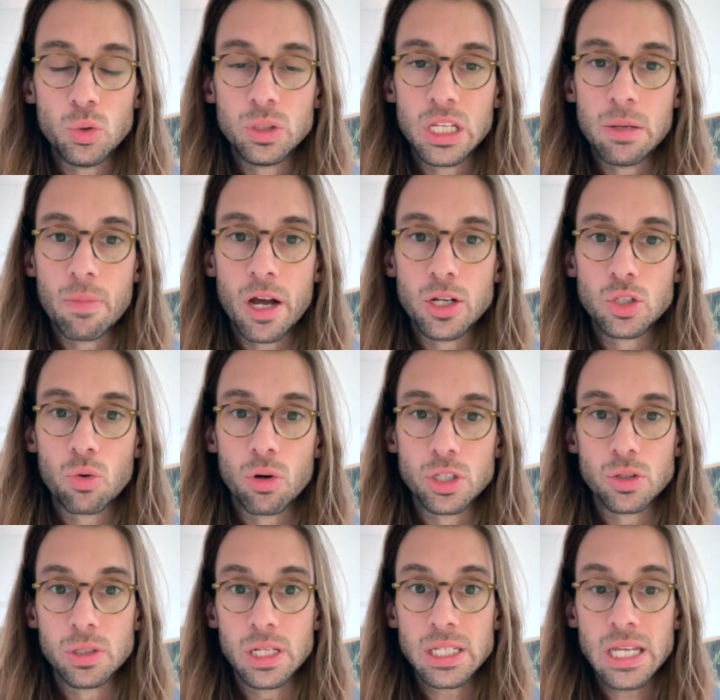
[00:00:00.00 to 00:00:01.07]
t minus 1.
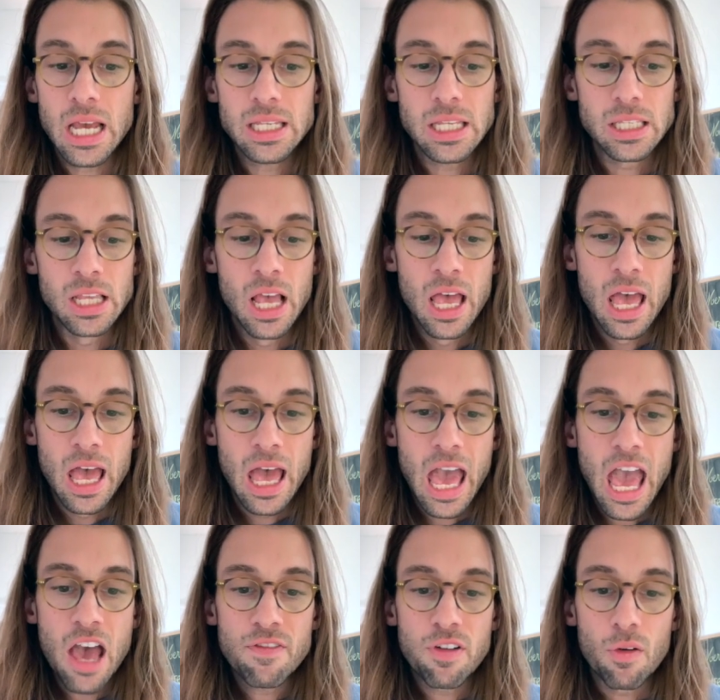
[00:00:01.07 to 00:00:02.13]
So in this case, it's
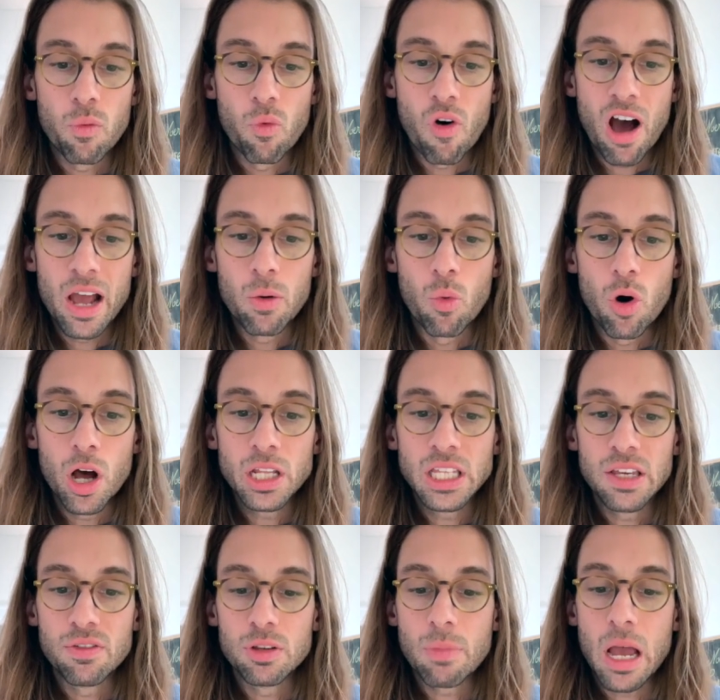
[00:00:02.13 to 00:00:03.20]
f of y1
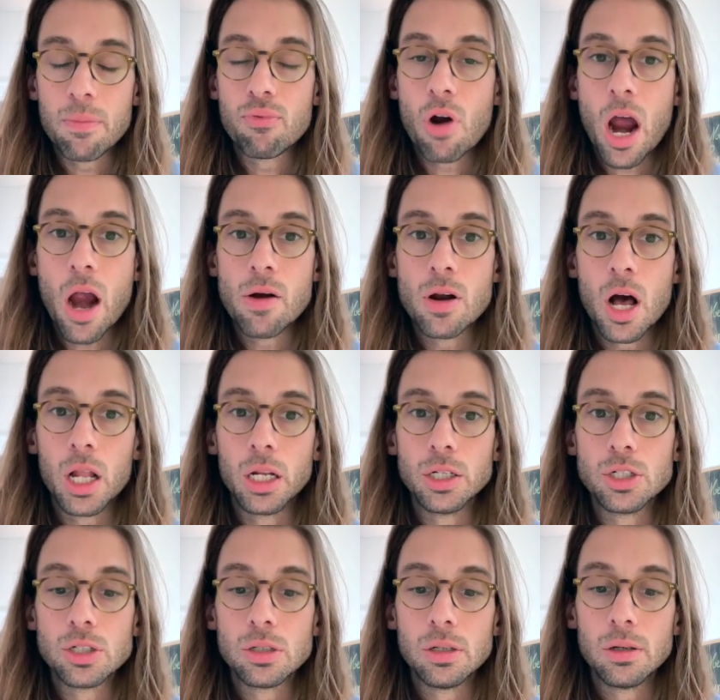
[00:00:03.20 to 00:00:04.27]
given my prior
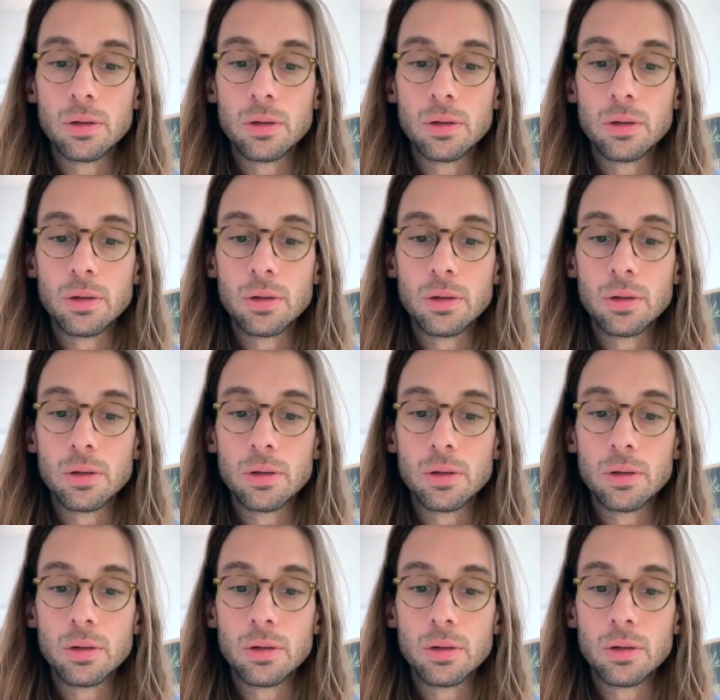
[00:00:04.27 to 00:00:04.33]
knowledge.